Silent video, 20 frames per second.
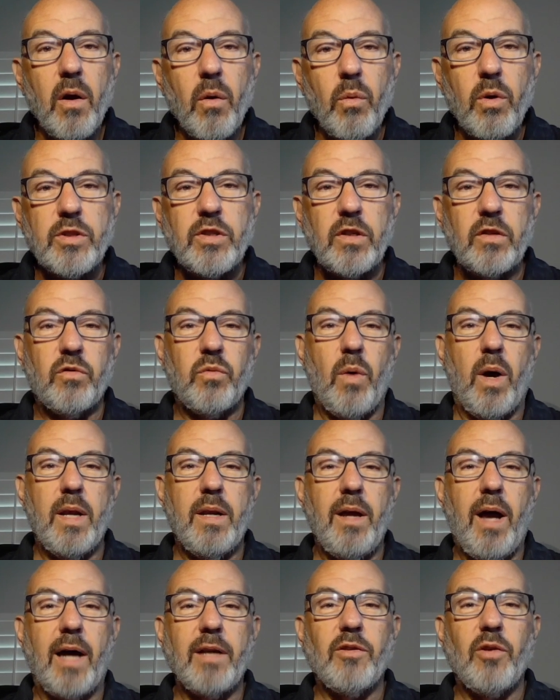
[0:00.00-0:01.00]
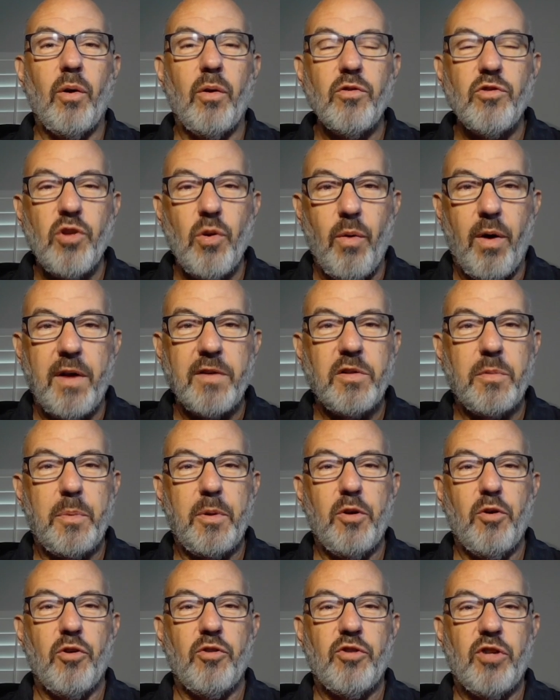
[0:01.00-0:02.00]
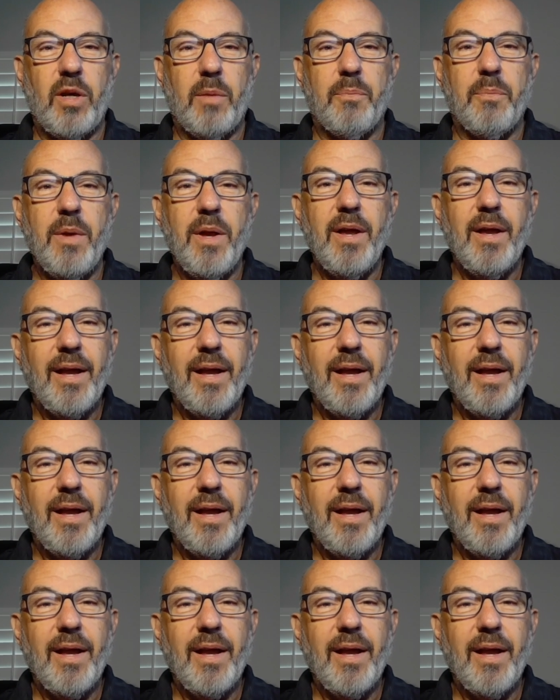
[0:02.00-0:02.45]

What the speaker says: which is what I told you entrepreneurship